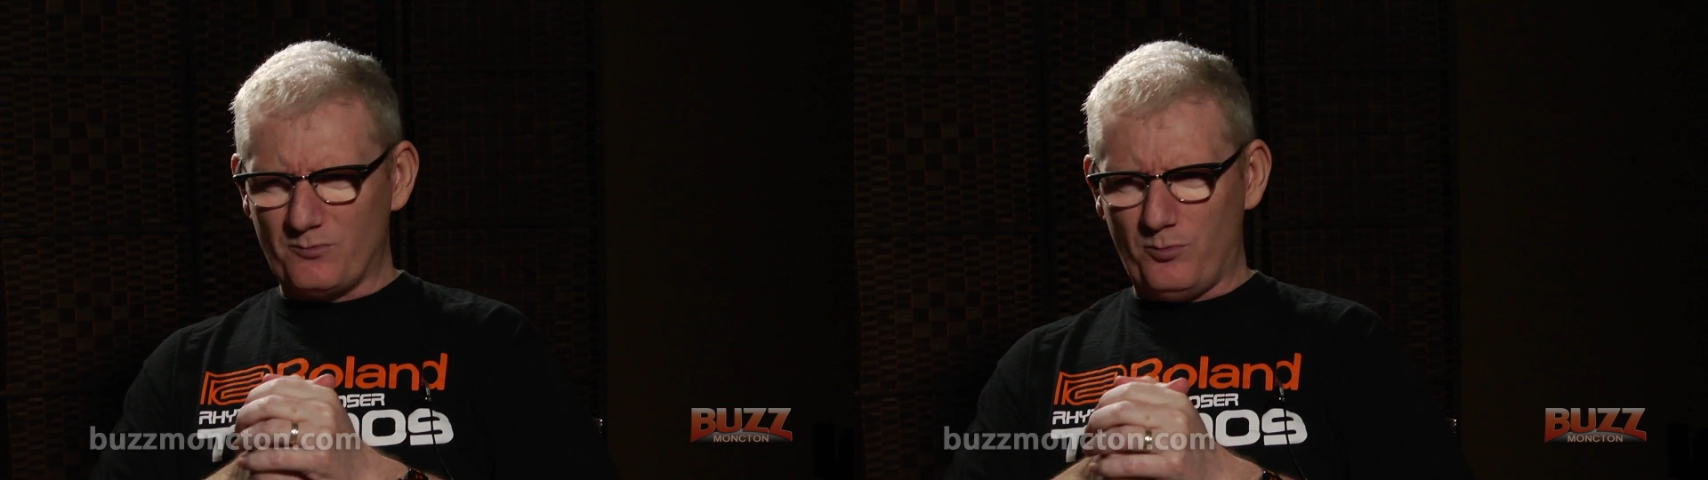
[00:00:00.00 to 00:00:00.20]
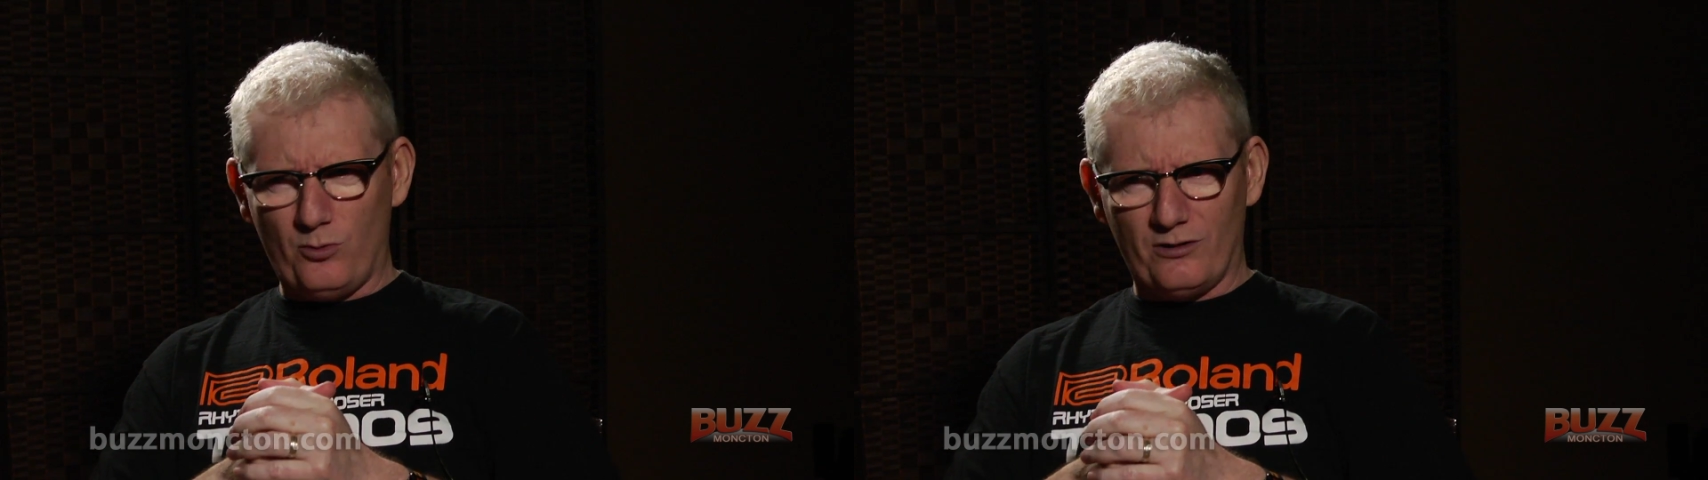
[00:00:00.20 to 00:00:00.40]

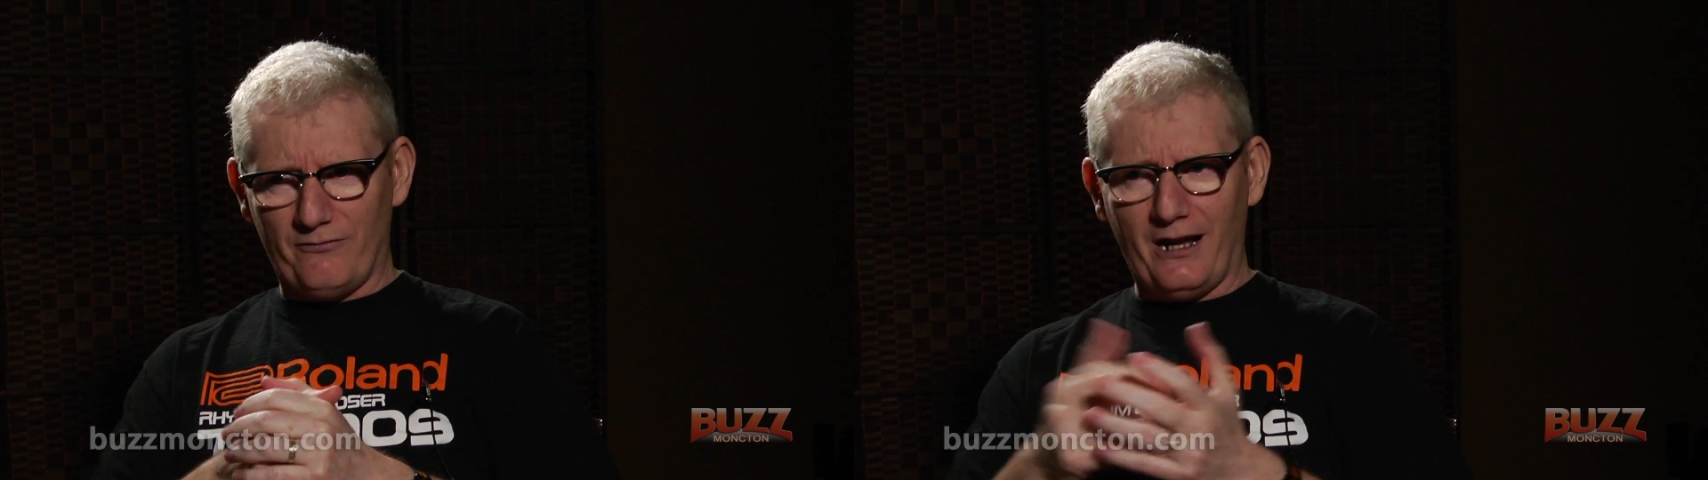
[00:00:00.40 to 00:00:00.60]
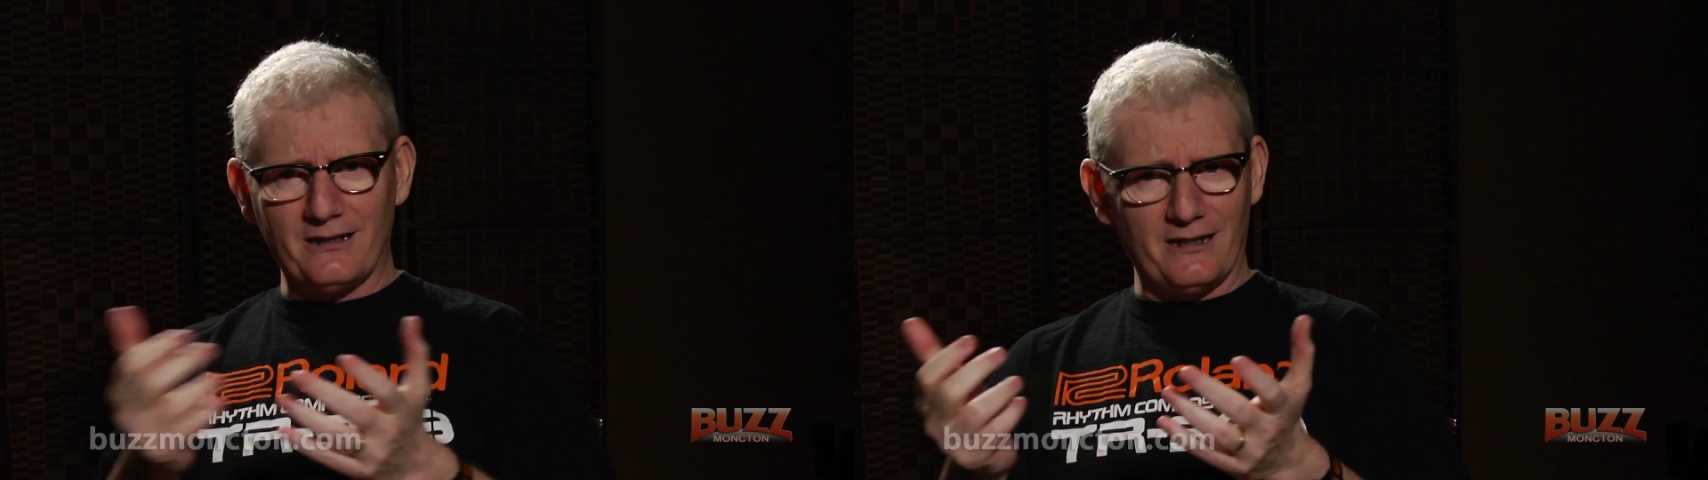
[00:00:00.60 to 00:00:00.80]

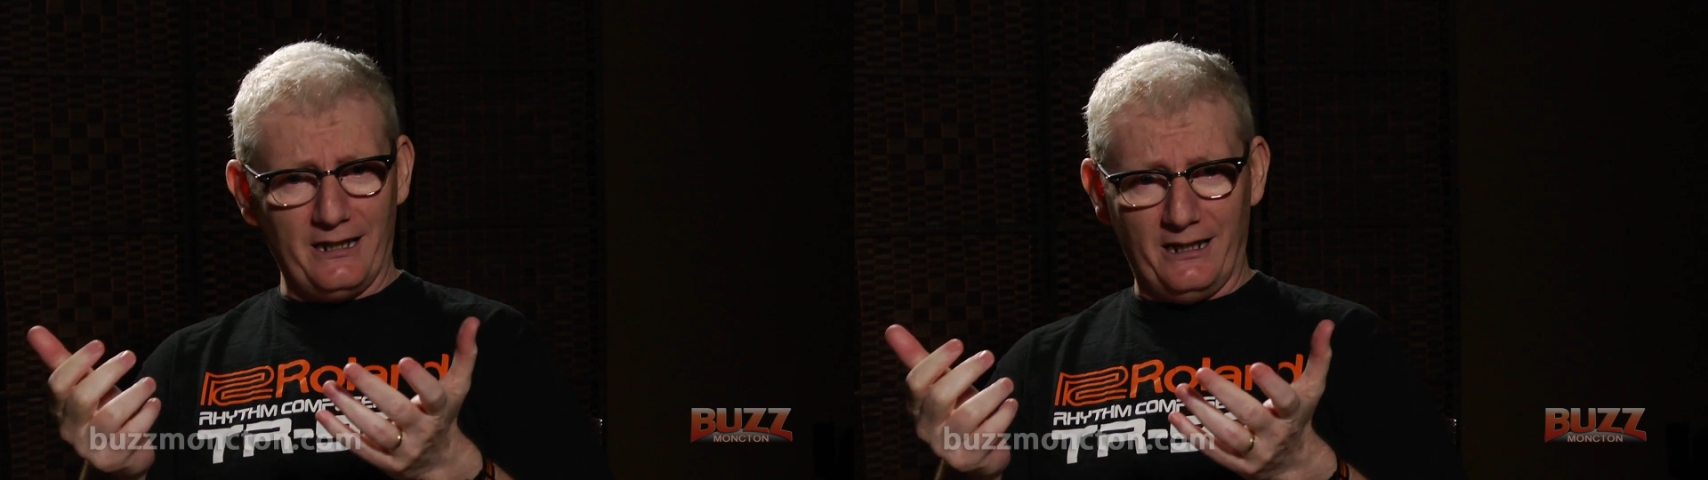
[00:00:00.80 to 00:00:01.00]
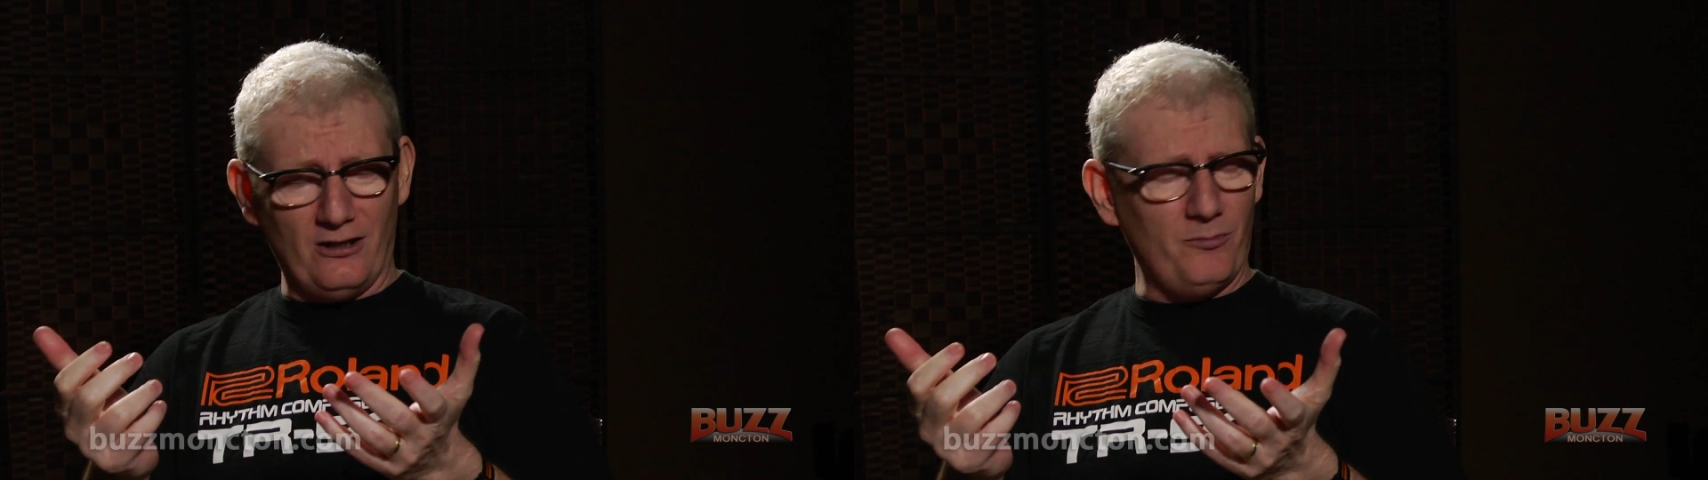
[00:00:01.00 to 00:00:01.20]

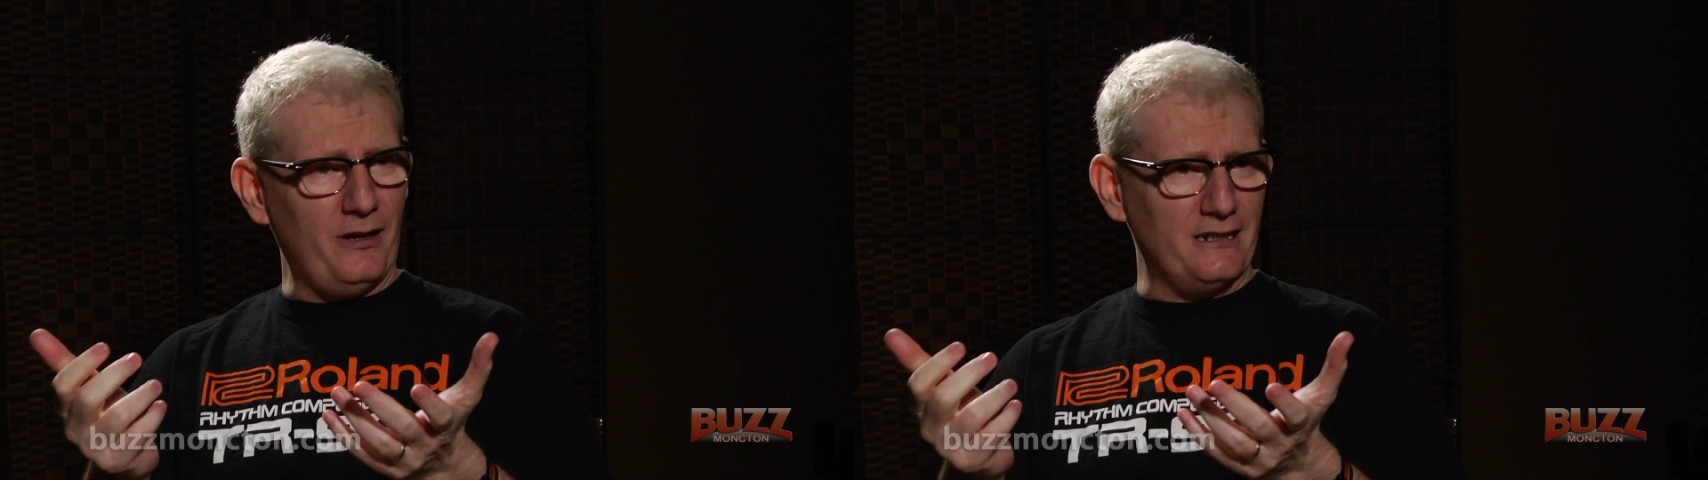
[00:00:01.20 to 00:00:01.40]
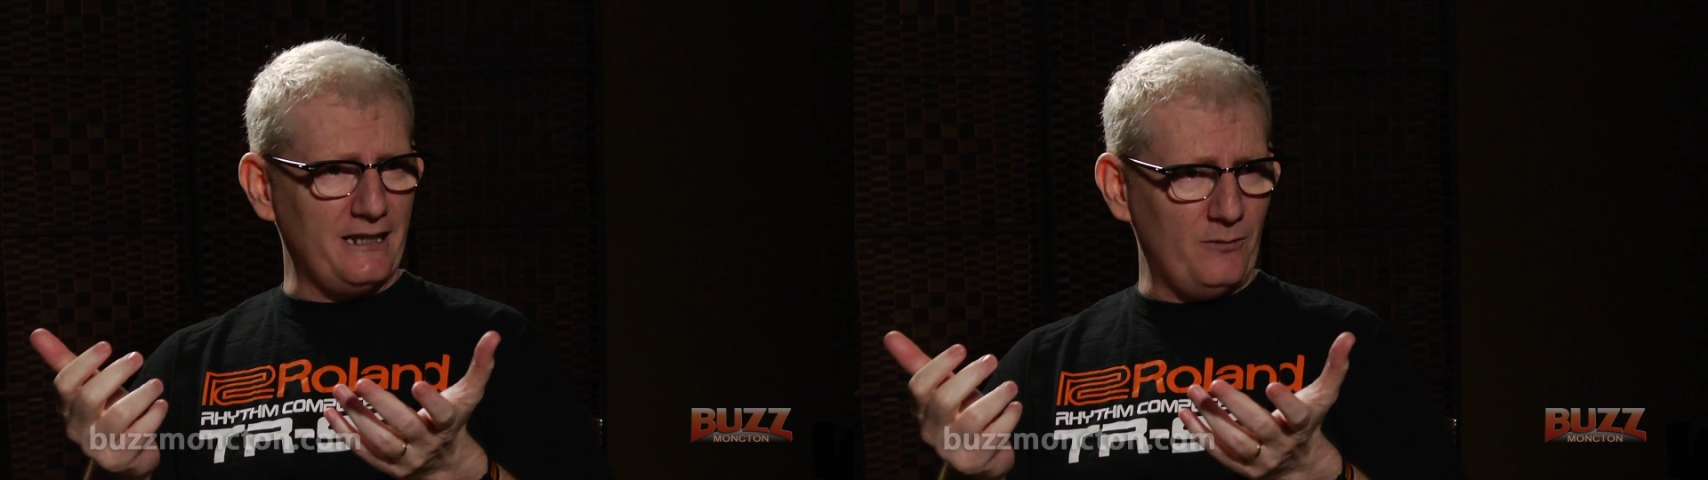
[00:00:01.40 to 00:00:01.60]

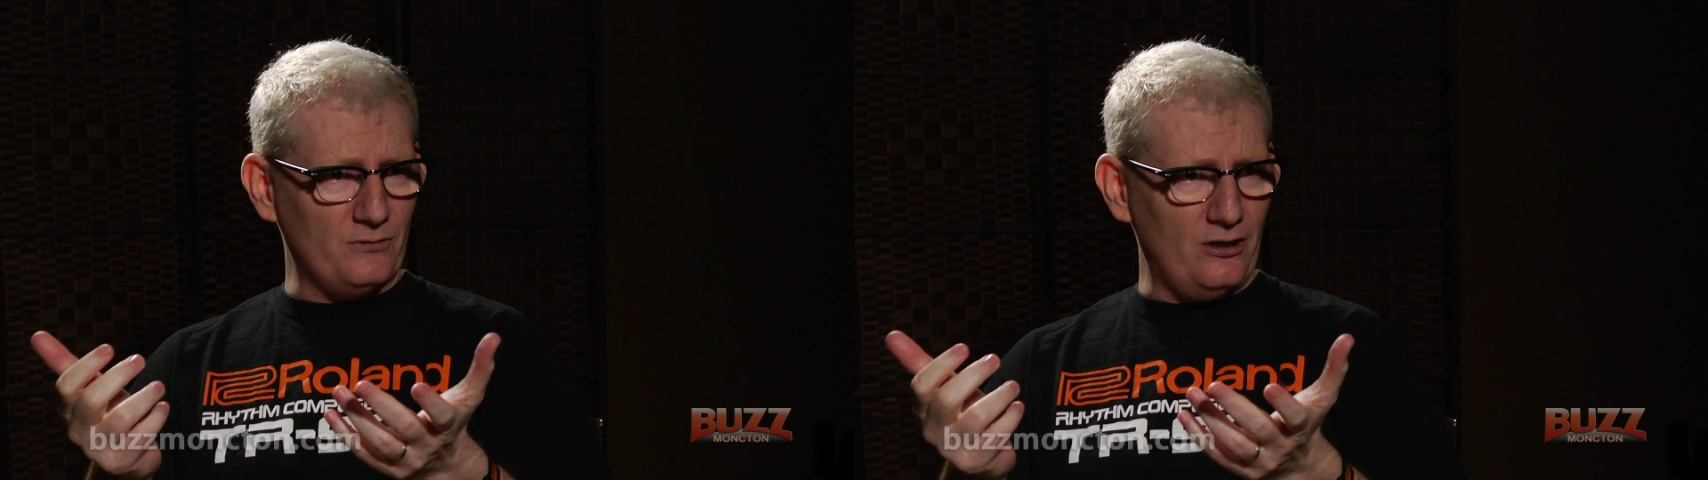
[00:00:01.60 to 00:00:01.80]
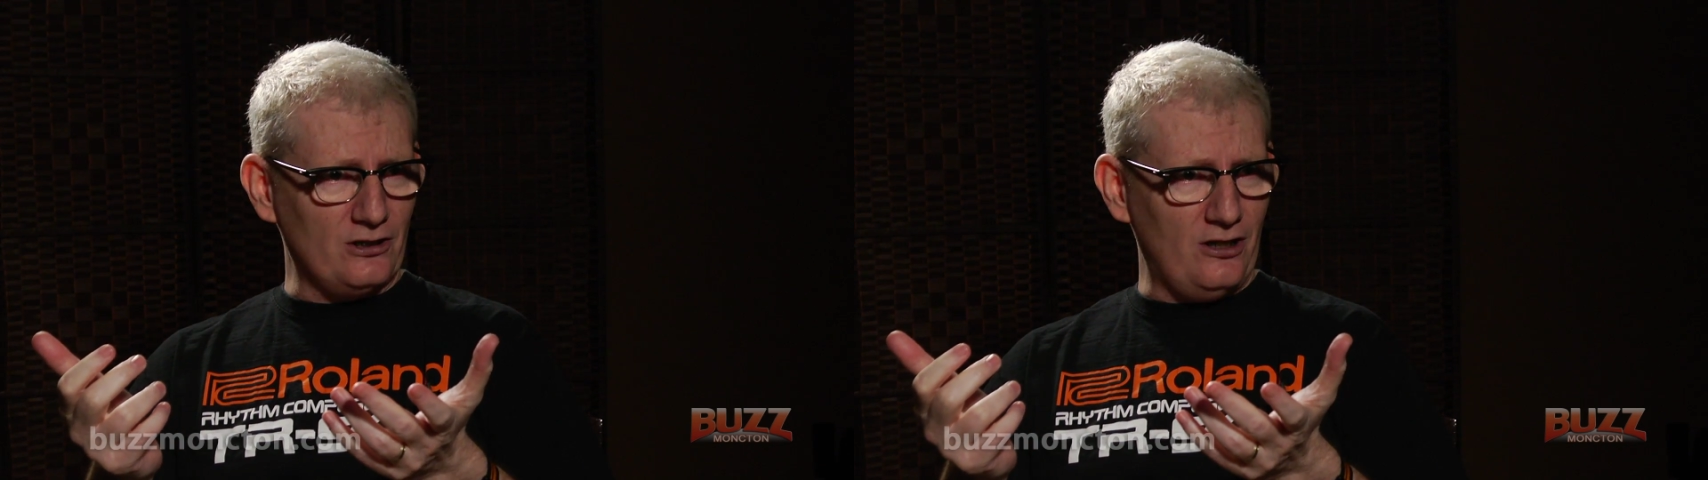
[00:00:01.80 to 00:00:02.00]

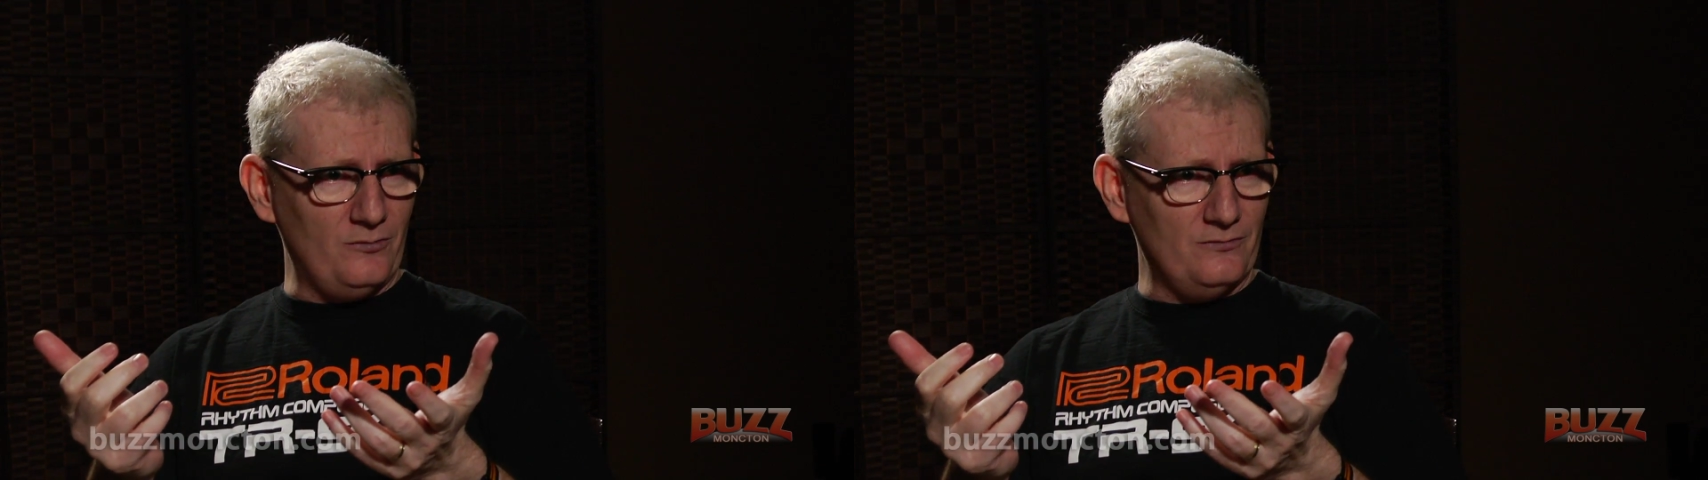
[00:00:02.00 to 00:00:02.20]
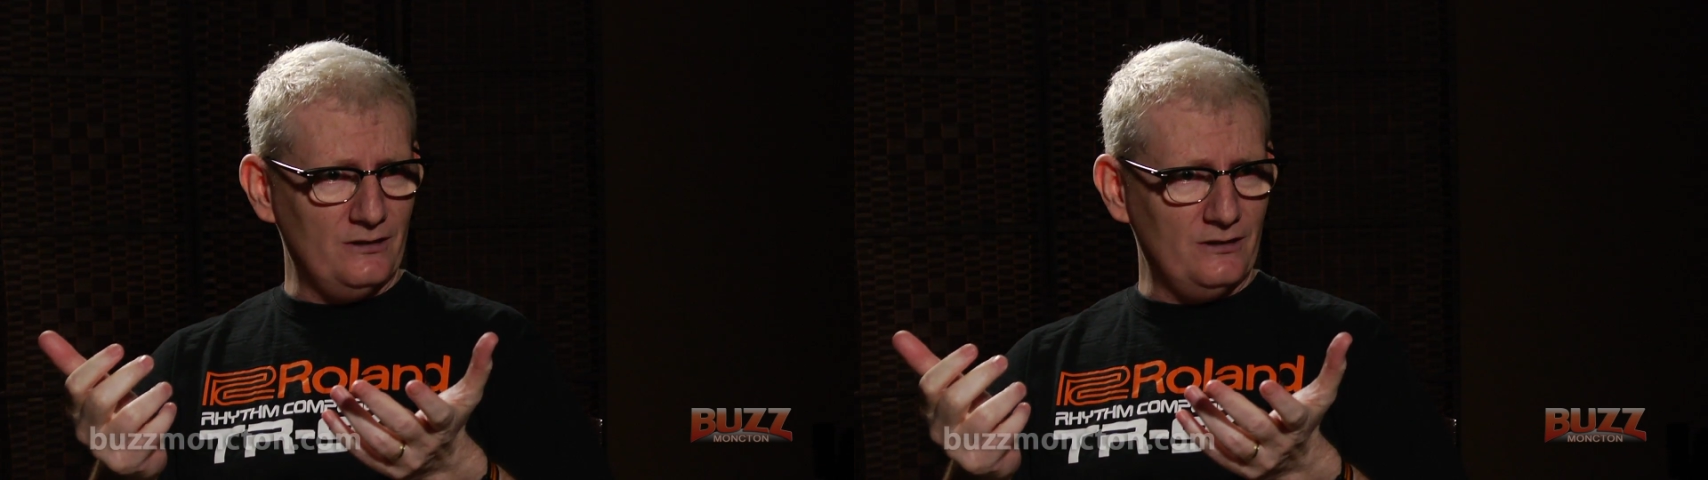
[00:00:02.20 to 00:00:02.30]
portvandelay.bandcamp.com.